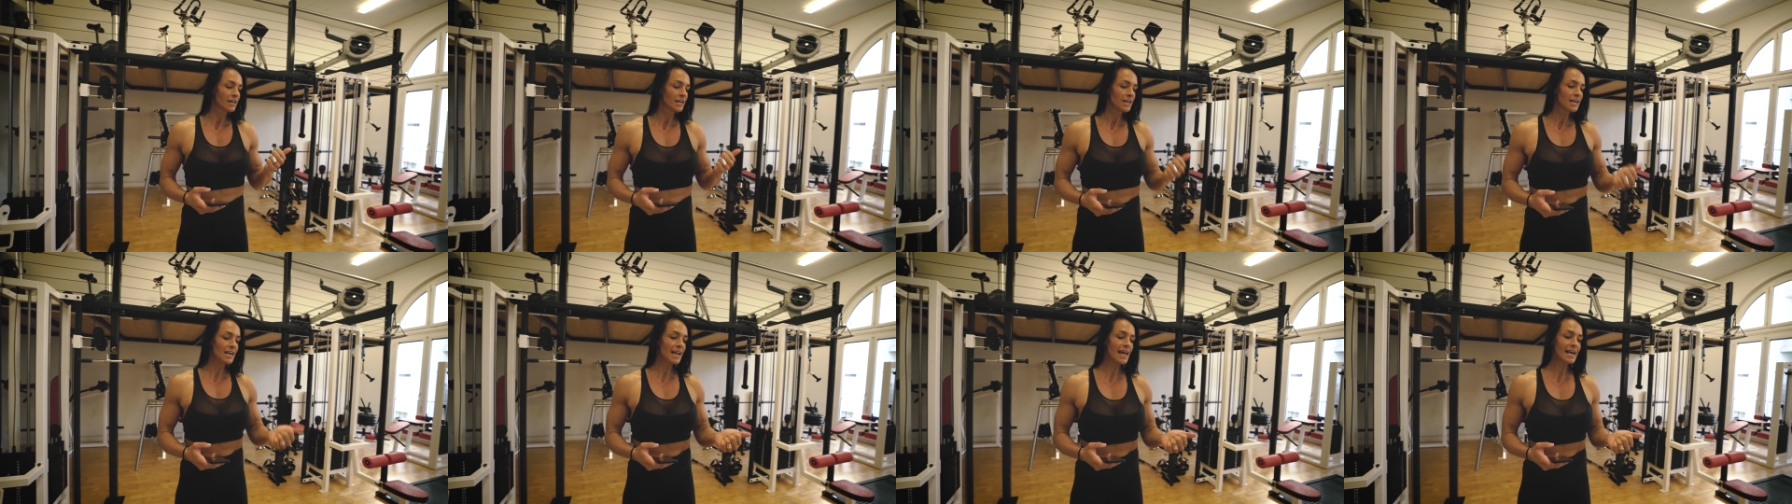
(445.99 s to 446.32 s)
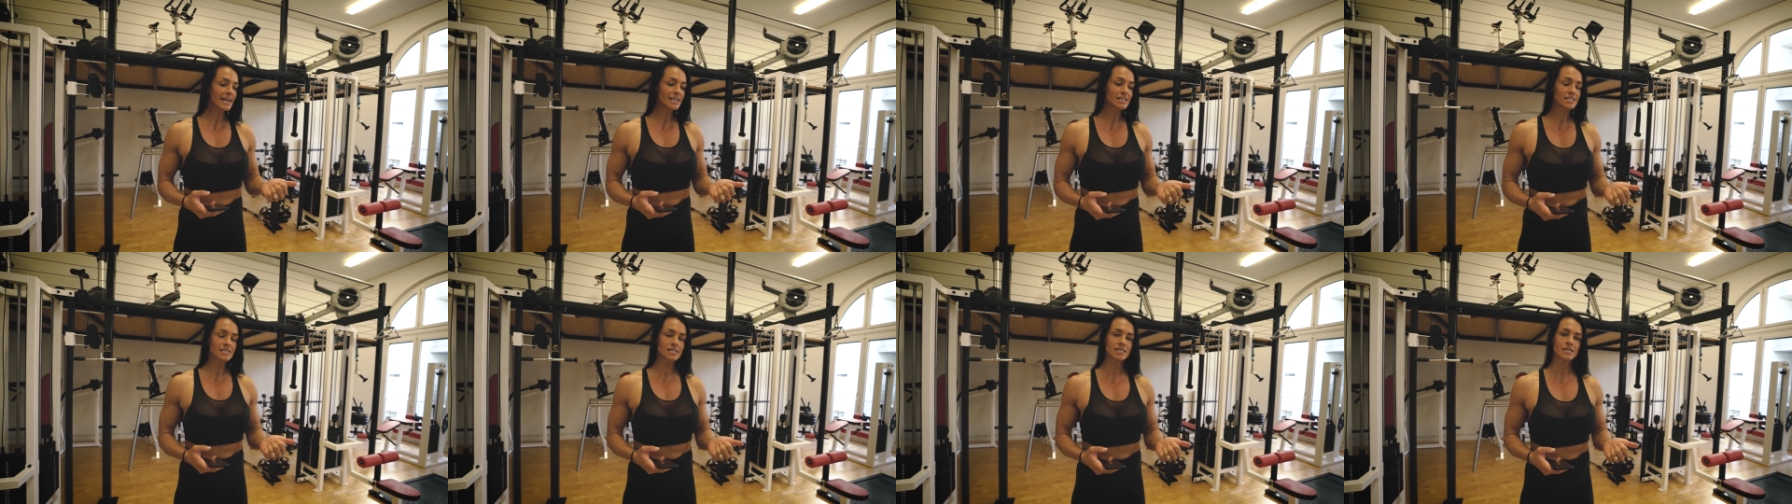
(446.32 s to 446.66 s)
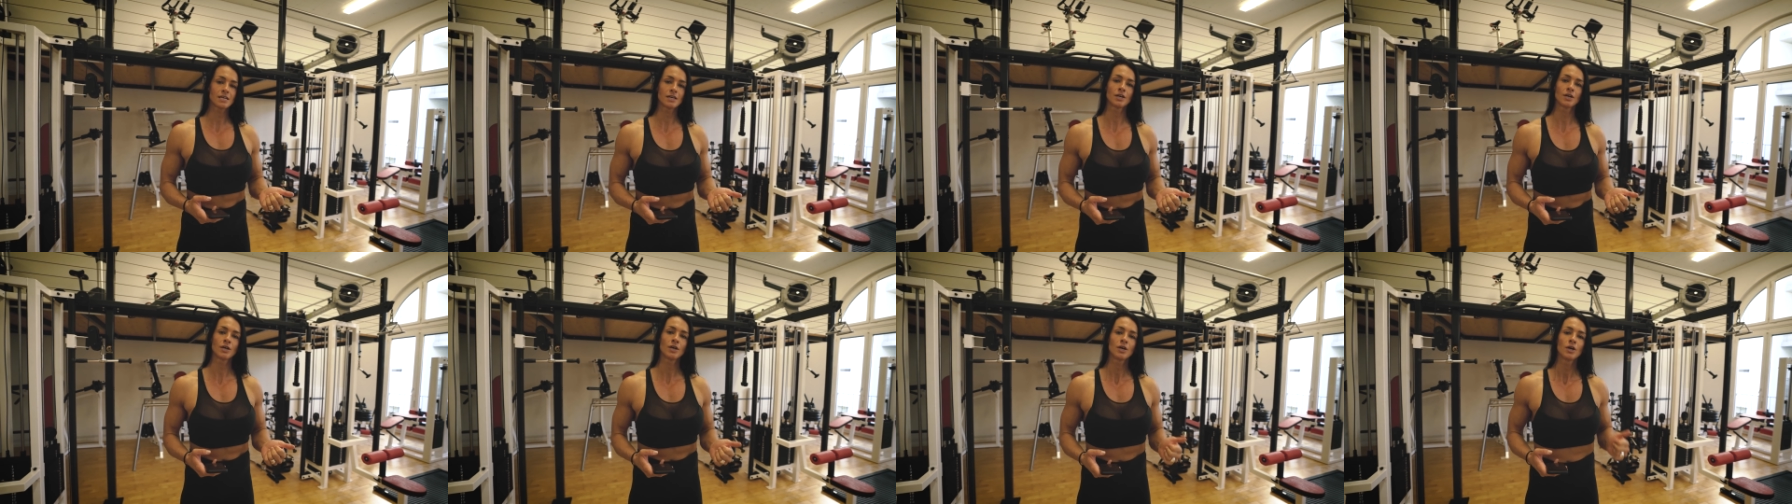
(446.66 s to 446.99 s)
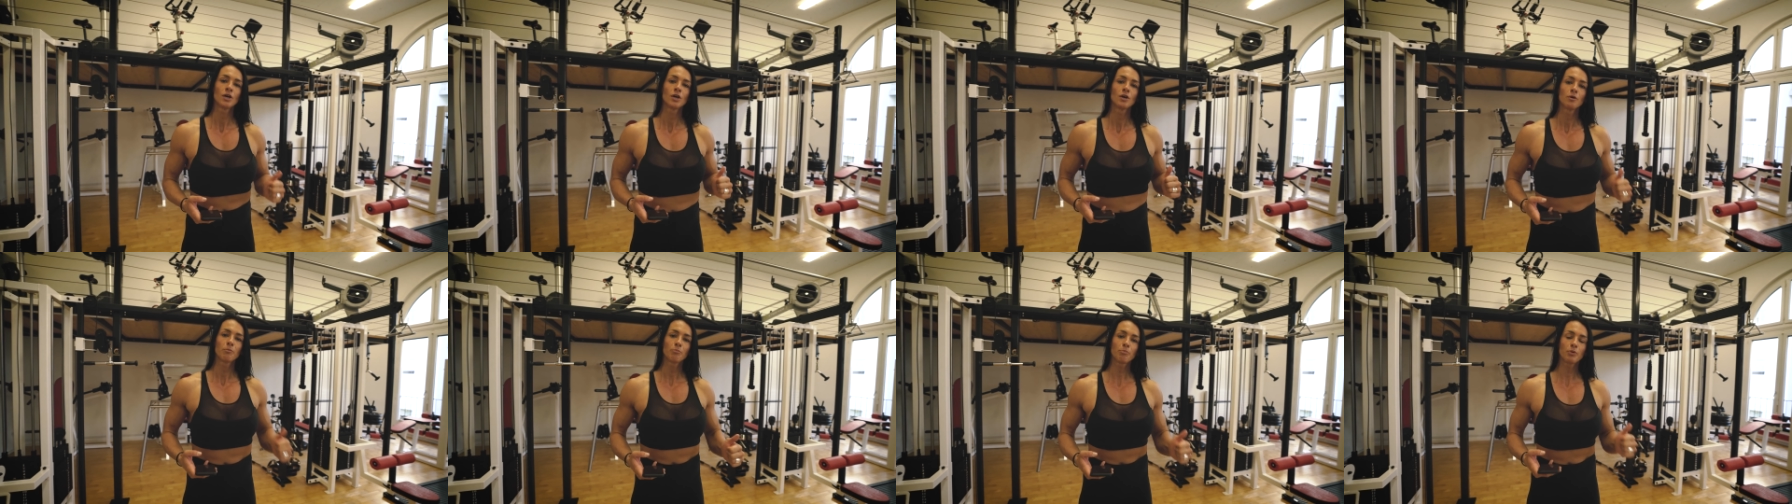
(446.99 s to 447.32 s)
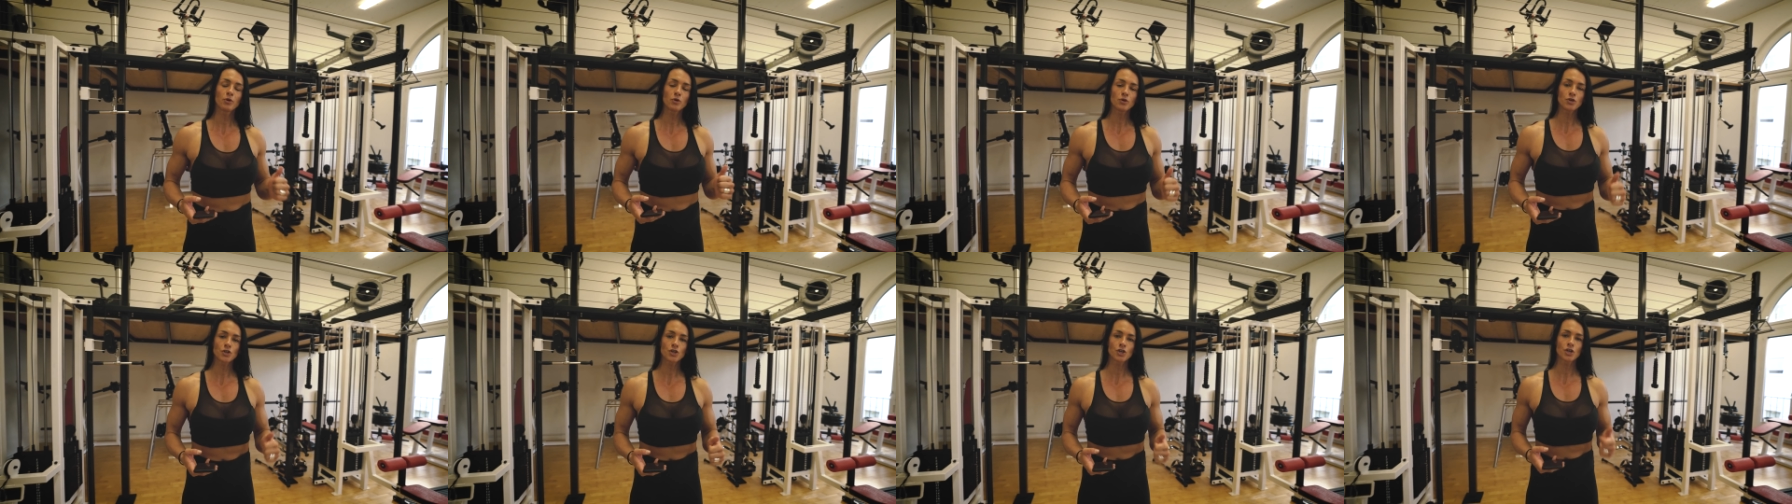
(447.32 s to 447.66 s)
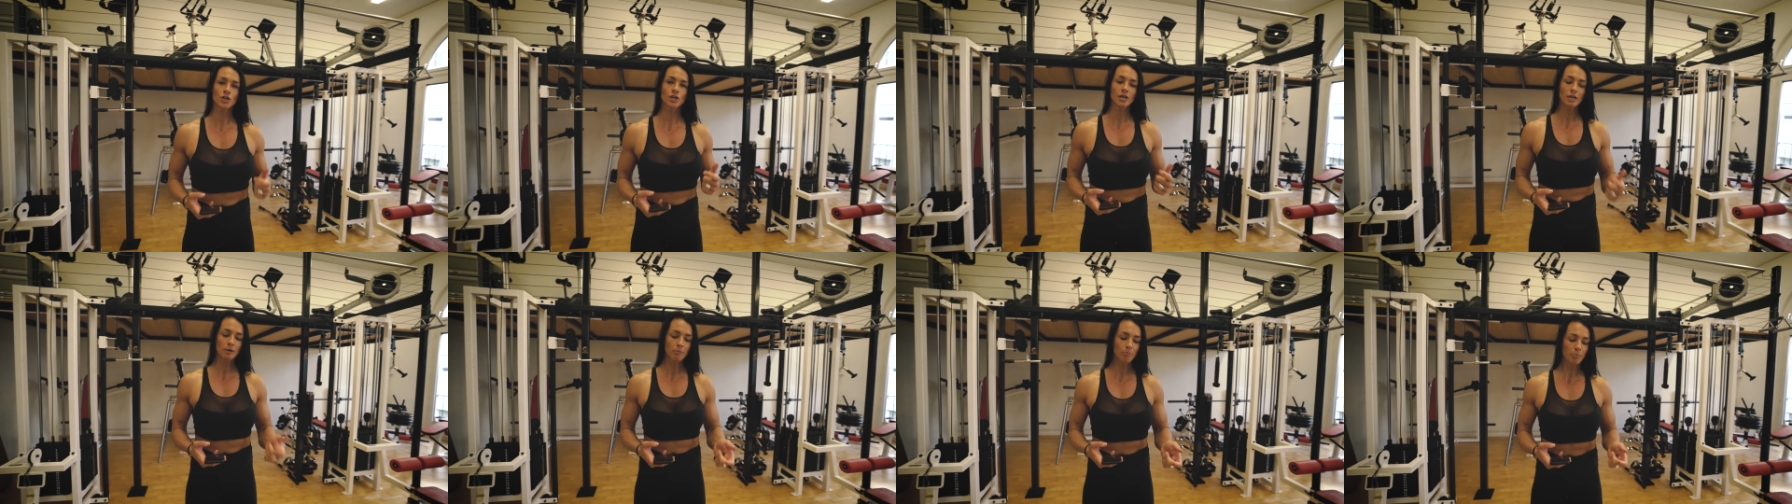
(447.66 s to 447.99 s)
legs,
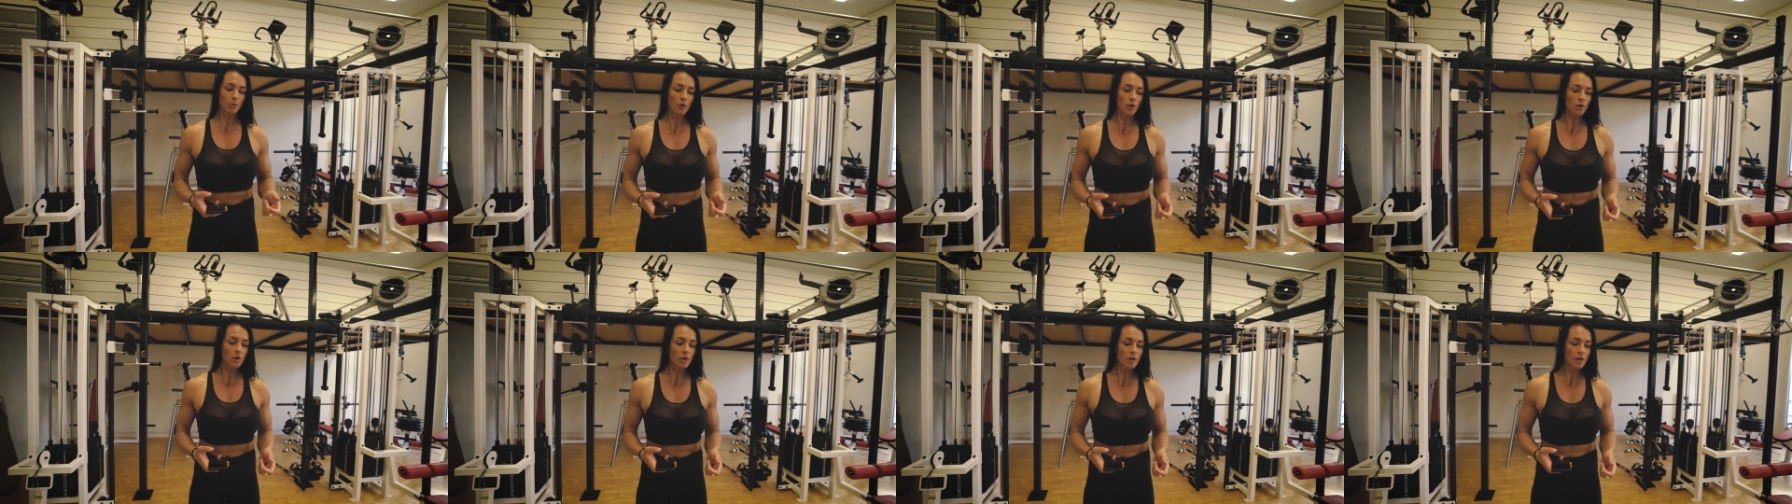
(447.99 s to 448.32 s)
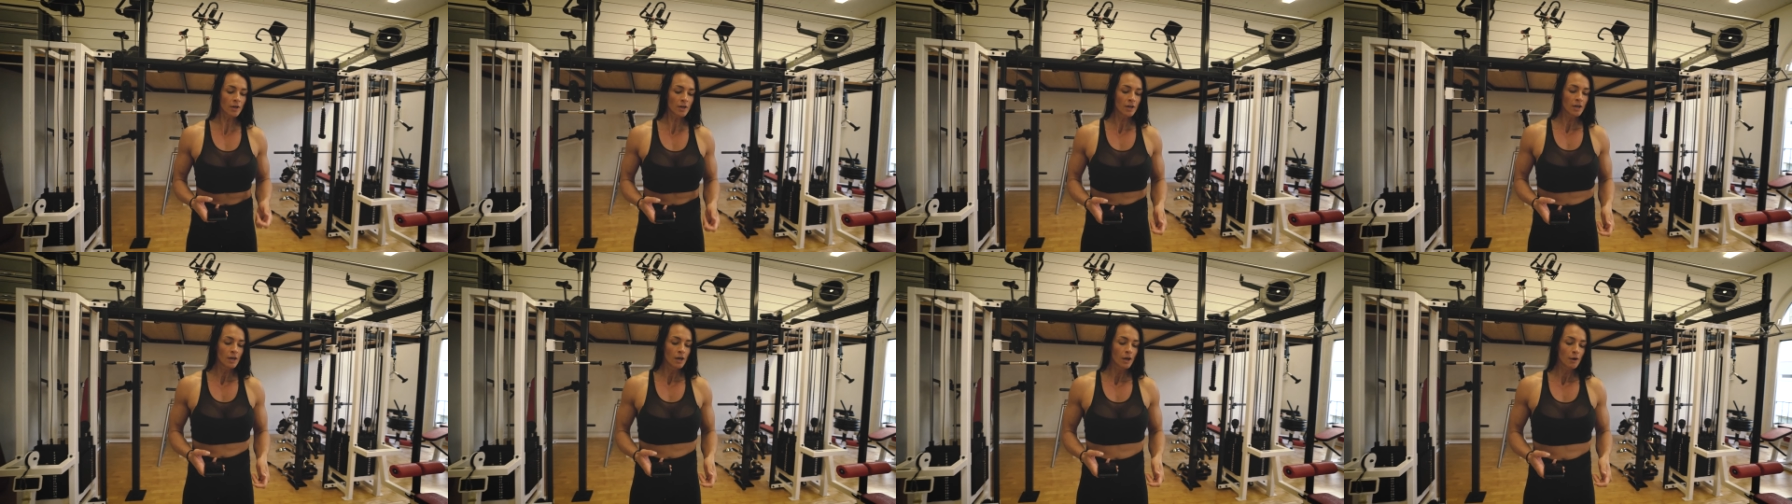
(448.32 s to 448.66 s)
push and pull.